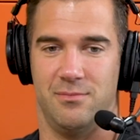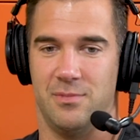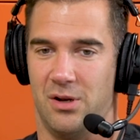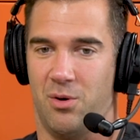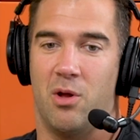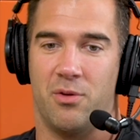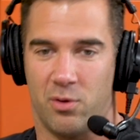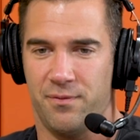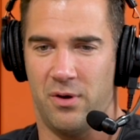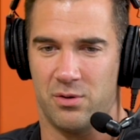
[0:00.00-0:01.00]
you know, all
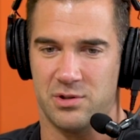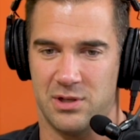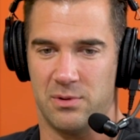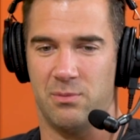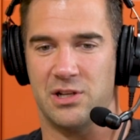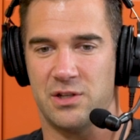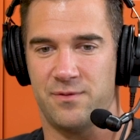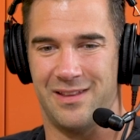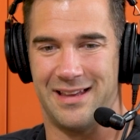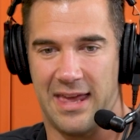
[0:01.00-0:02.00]
her fault or something, but I just
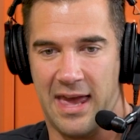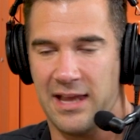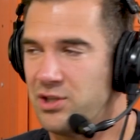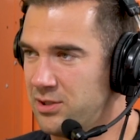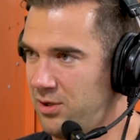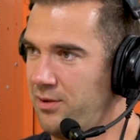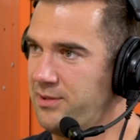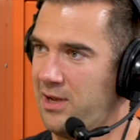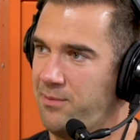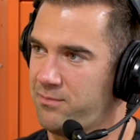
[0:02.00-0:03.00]
felt like anxious all the
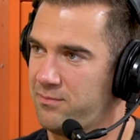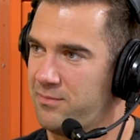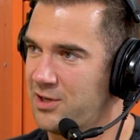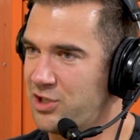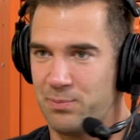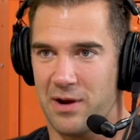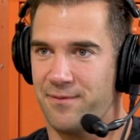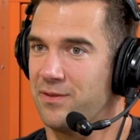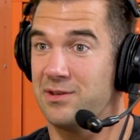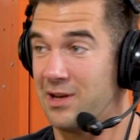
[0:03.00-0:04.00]
time. And she probably
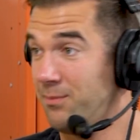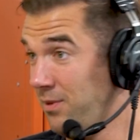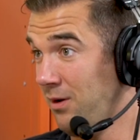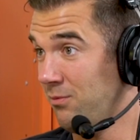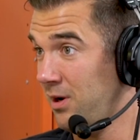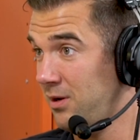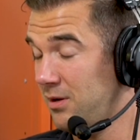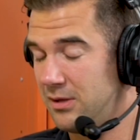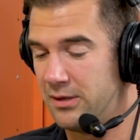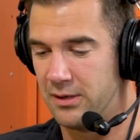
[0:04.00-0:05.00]
felt the same thing, right?
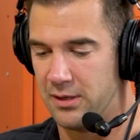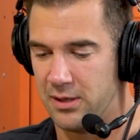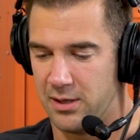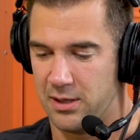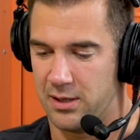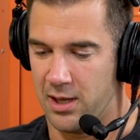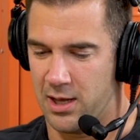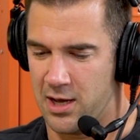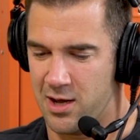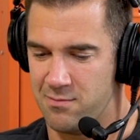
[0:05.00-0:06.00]

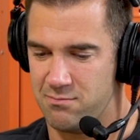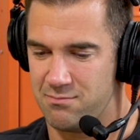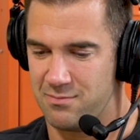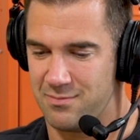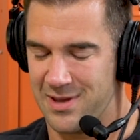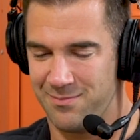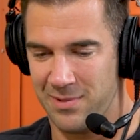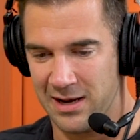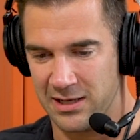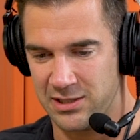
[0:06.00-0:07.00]
Um, and
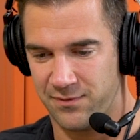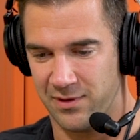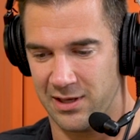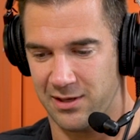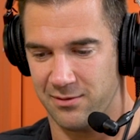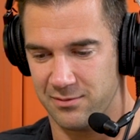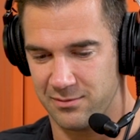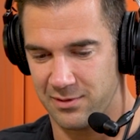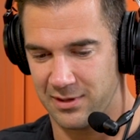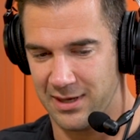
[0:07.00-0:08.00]
man, I just feel like,
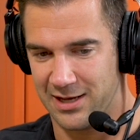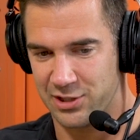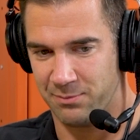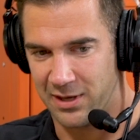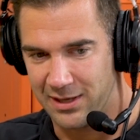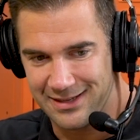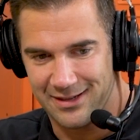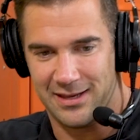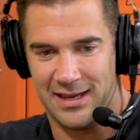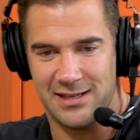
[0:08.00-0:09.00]
gosh, I'm like,
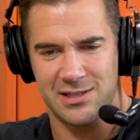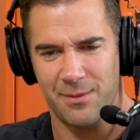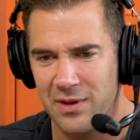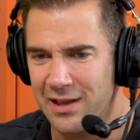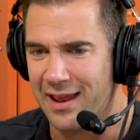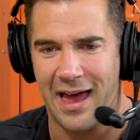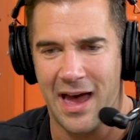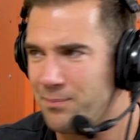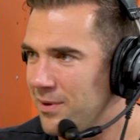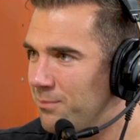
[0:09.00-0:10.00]
is something going to
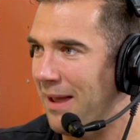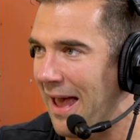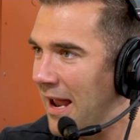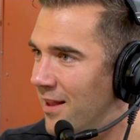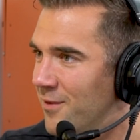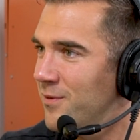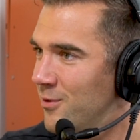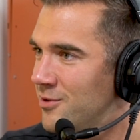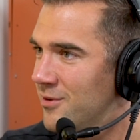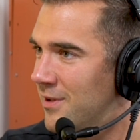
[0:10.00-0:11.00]
happen bad in the
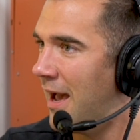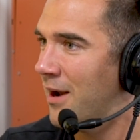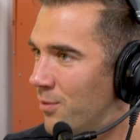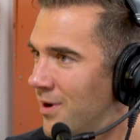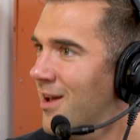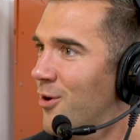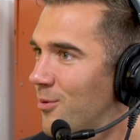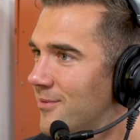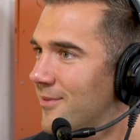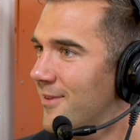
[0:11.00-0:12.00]
future? Like, I don't know.